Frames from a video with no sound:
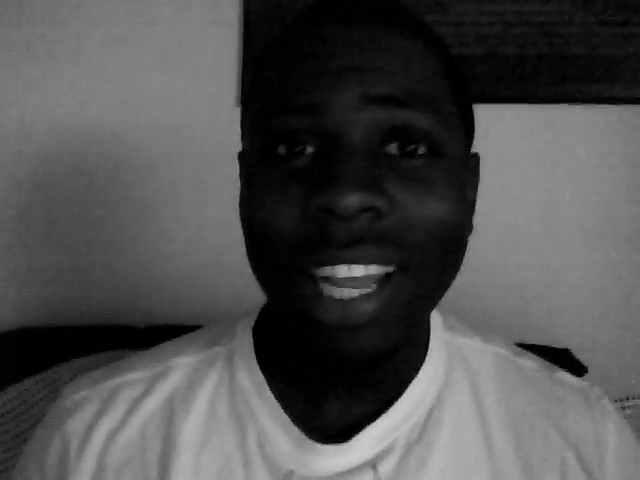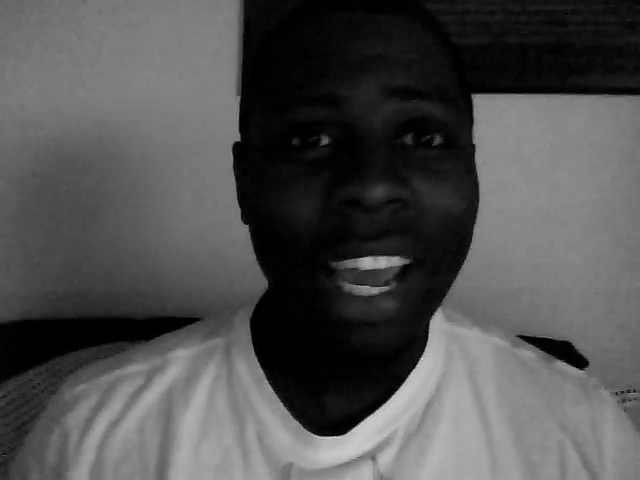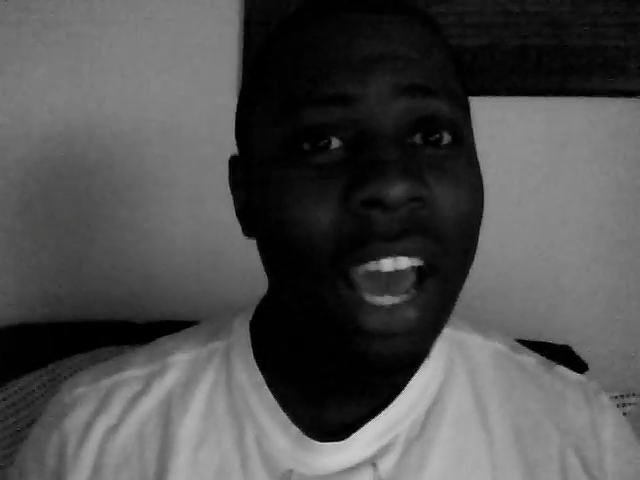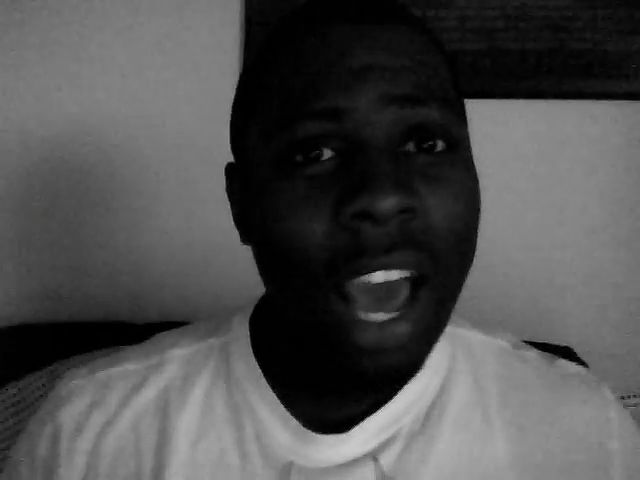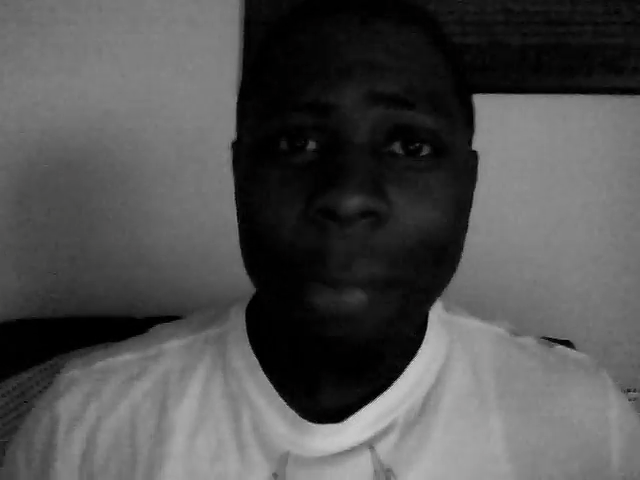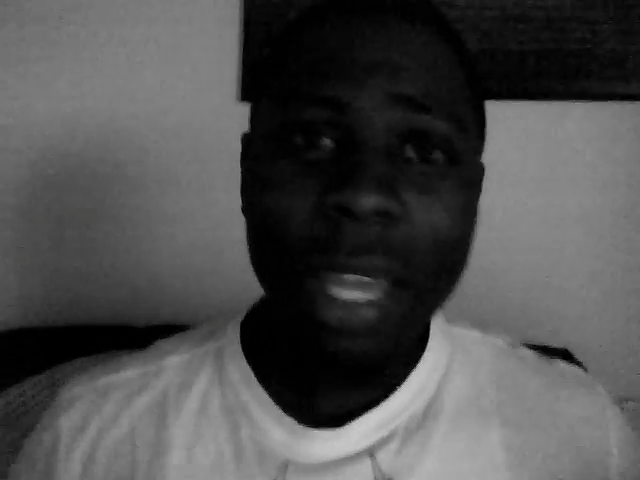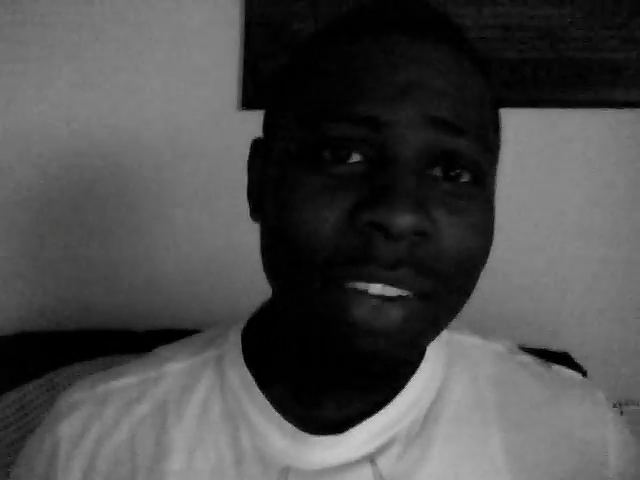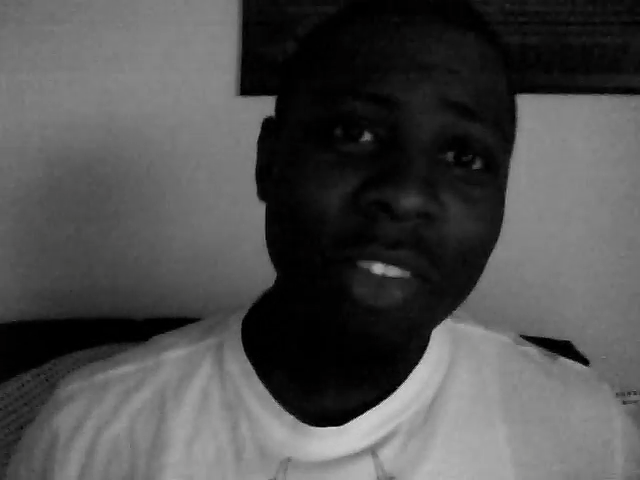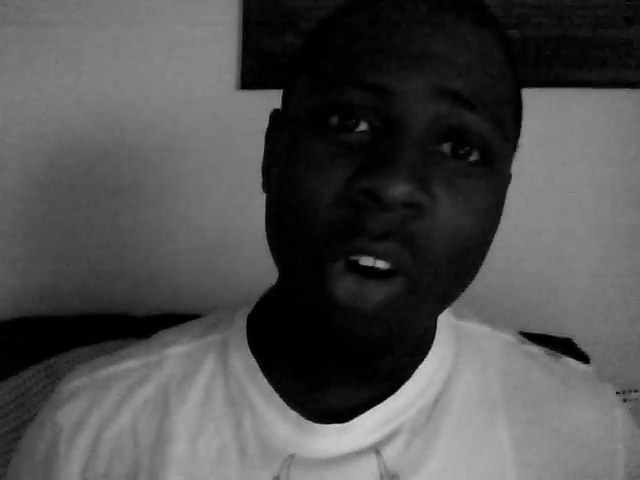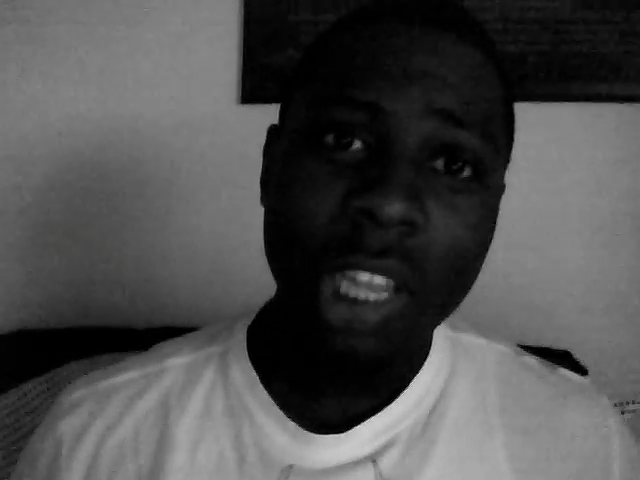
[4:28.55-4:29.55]
Like, I'm
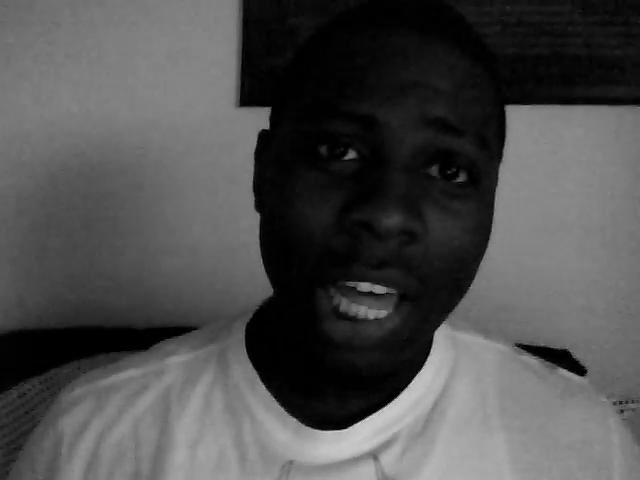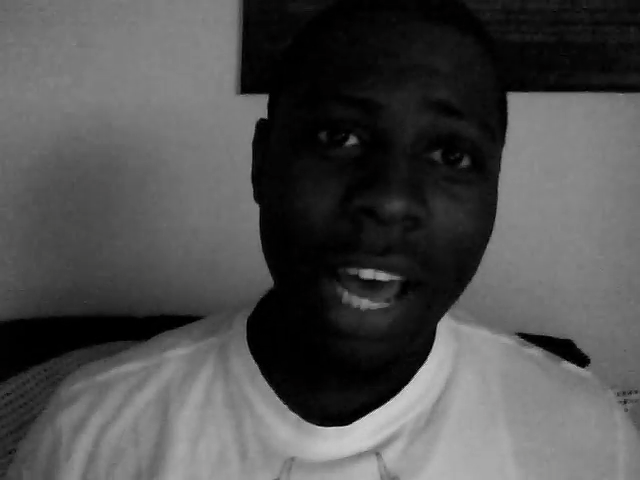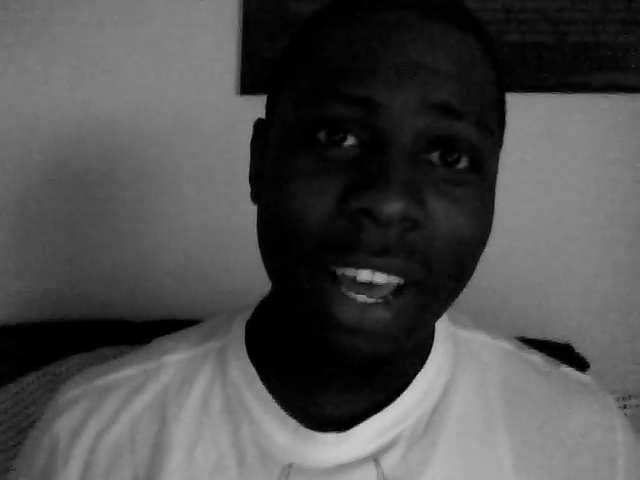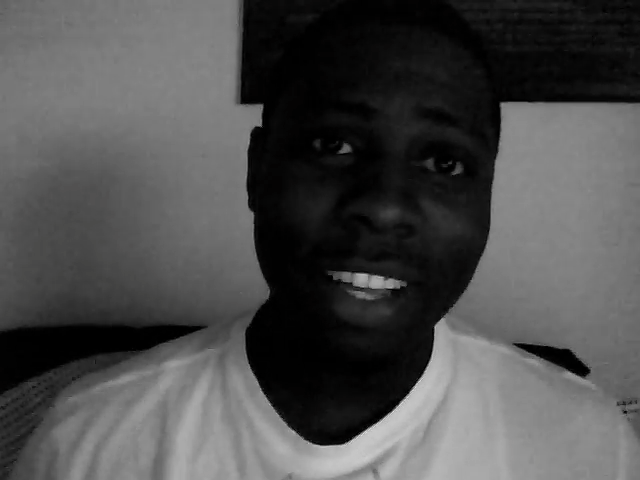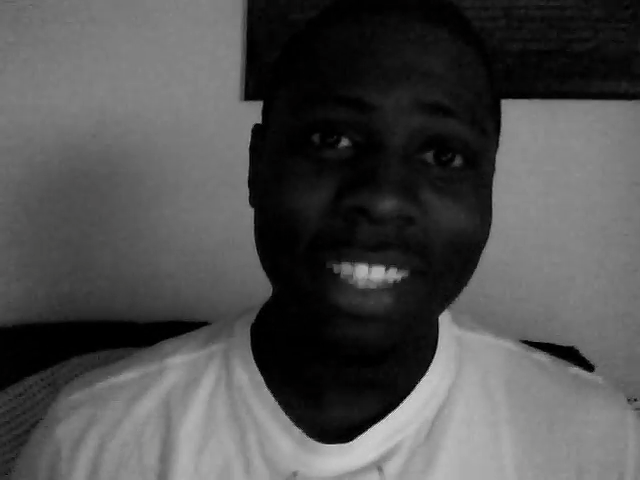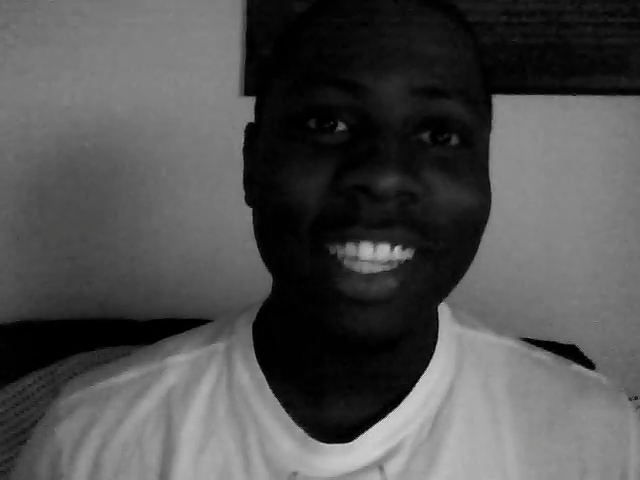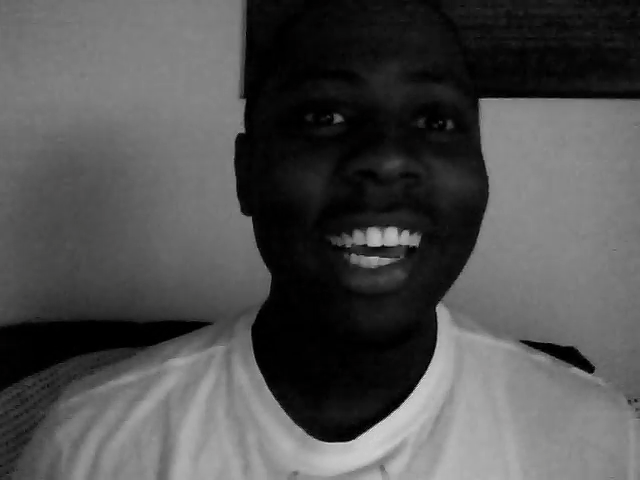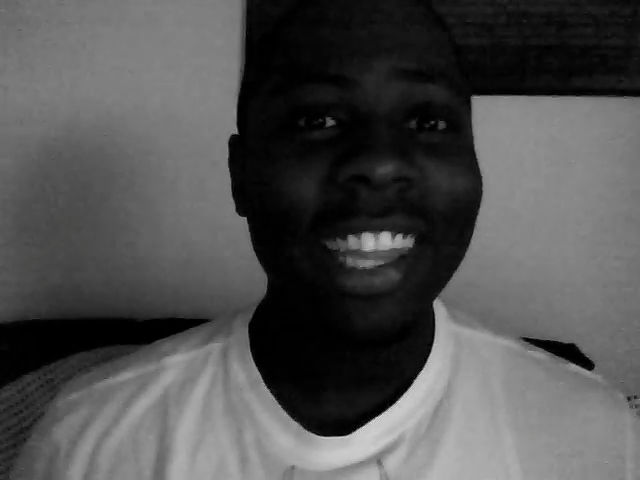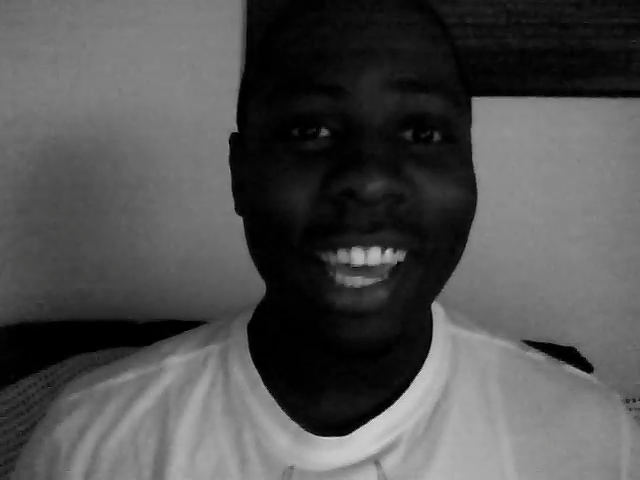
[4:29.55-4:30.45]
not even gonna lie.